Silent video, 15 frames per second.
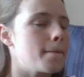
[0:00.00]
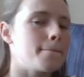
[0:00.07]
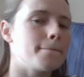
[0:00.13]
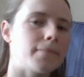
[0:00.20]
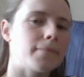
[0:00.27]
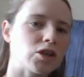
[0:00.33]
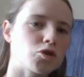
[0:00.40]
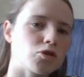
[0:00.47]

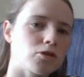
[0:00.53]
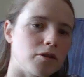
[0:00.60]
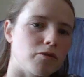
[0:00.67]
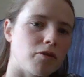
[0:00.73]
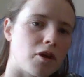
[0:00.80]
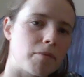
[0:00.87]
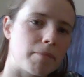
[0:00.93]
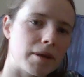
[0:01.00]
Make sure you
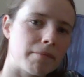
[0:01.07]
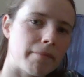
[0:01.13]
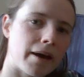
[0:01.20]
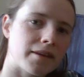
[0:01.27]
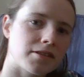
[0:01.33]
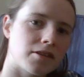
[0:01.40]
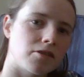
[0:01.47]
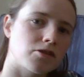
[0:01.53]
follow
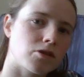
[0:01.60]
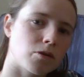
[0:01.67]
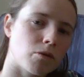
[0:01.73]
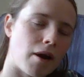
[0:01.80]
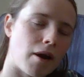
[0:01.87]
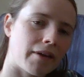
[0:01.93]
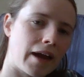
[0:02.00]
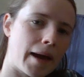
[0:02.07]
BIDMAS, so
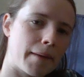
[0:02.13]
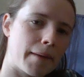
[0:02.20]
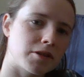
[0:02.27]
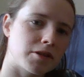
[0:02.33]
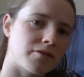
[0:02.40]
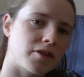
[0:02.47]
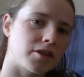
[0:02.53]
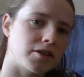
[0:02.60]
squaring
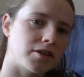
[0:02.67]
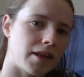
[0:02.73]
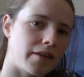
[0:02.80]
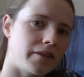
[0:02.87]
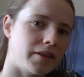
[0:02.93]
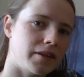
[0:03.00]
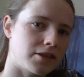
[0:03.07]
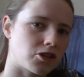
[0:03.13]
happens first,
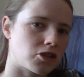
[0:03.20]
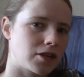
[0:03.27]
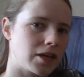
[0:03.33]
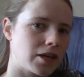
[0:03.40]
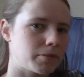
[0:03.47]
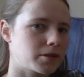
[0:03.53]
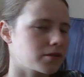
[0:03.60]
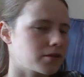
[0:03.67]
then the addition
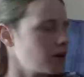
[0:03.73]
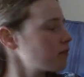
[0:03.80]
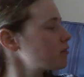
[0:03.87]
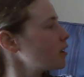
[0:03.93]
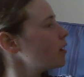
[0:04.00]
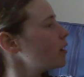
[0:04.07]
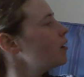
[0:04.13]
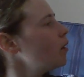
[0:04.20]
happens
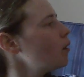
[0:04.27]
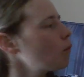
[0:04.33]
after.